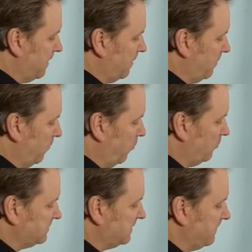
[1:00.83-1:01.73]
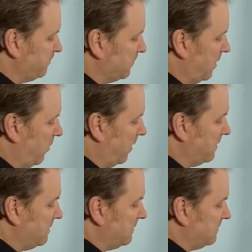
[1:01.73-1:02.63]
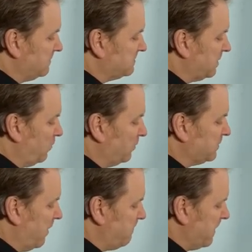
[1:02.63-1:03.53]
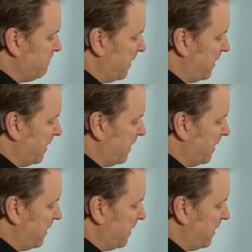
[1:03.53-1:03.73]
water. All right. So what do I mean by